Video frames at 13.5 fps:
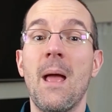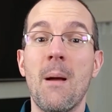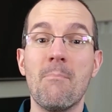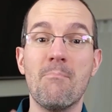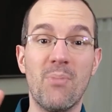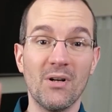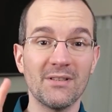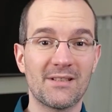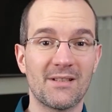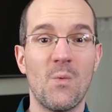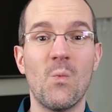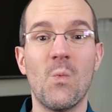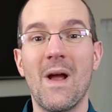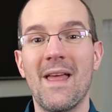But
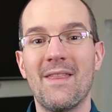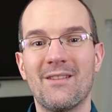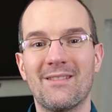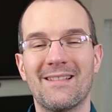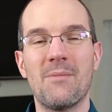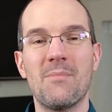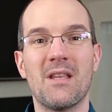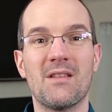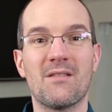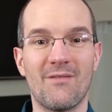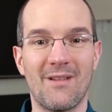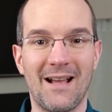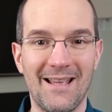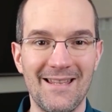when the timing is
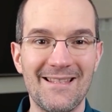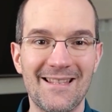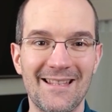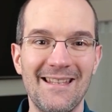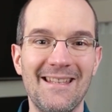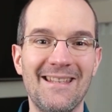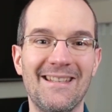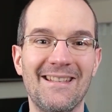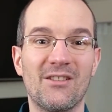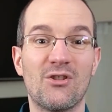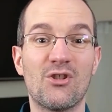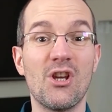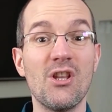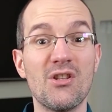right, it
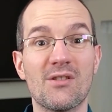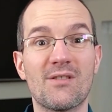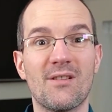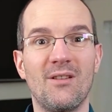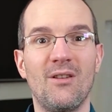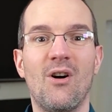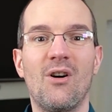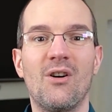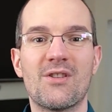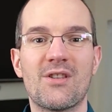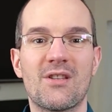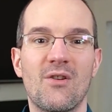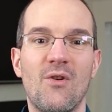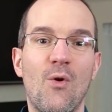changes a
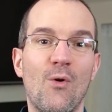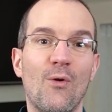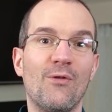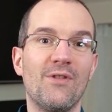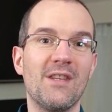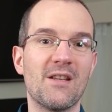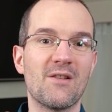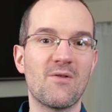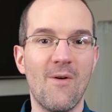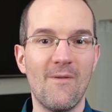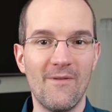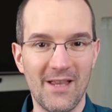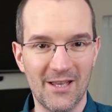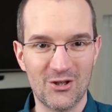lot of the
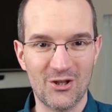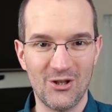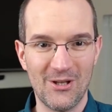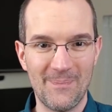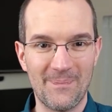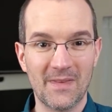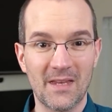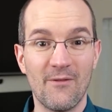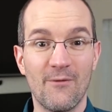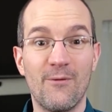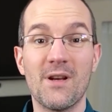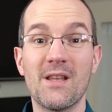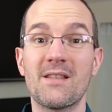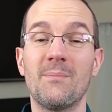conversion
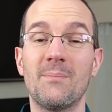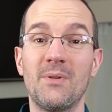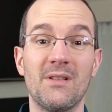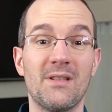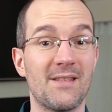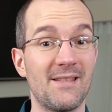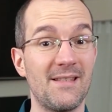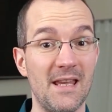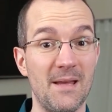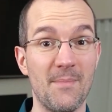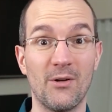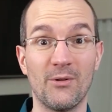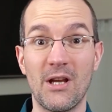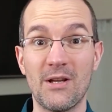For example, same
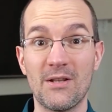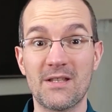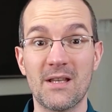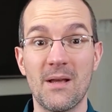audience,